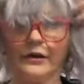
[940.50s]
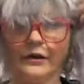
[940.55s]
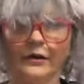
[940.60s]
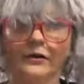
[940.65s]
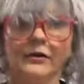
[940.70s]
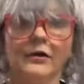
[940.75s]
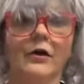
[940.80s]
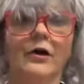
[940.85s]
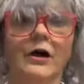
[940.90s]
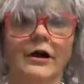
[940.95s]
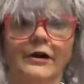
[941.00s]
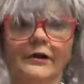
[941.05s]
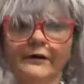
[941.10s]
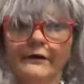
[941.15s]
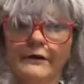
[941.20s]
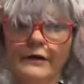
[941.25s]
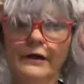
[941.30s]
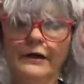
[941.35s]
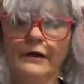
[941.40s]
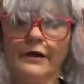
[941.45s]
got a lot
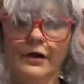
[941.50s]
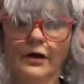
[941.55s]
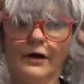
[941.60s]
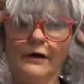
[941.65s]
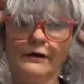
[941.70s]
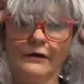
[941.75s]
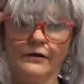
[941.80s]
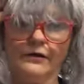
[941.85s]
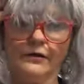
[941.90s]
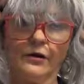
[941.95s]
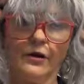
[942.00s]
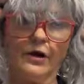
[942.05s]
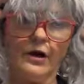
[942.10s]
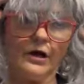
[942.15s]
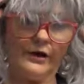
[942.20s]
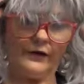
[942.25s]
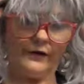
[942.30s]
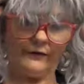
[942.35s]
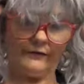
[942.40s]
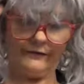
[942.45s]

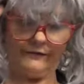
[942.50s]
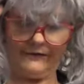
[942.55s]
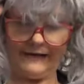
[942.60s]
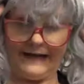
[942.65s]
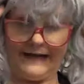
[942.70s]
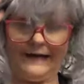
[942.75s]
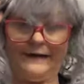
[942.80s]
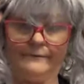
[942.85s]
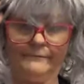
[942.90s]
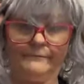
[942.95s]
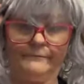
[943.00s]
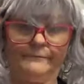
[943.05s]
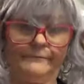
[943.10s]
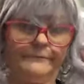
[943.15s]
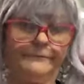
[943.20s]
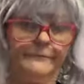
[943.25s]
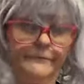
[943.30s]
of